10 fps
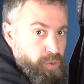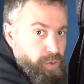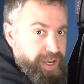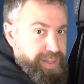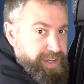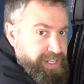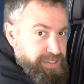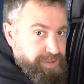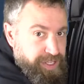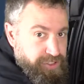One of the
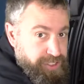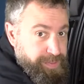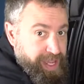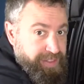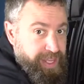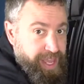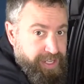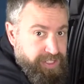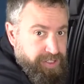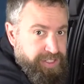nice features about the
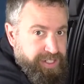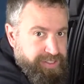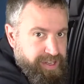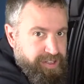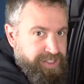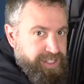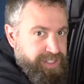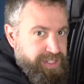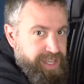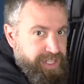
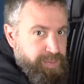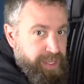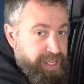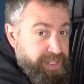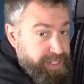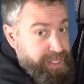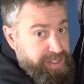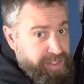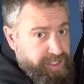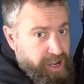XR606 DSP
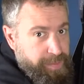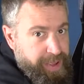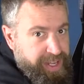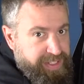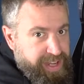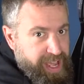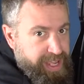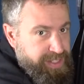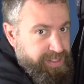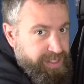is its compact
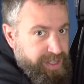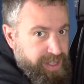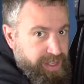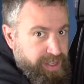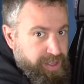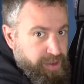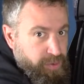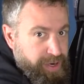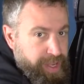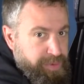size.
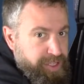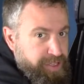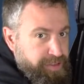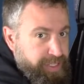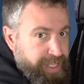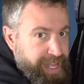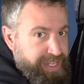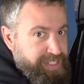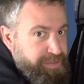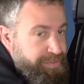We're able to
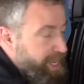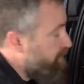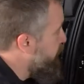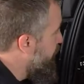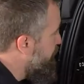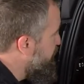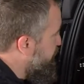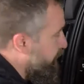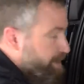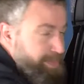utilize the factory
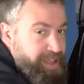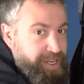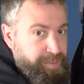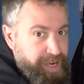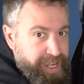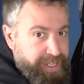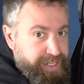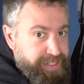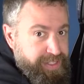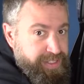amplifier mounting
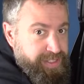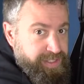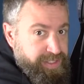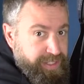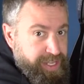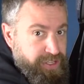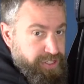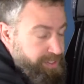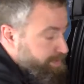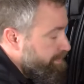bracket in this
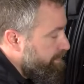installation.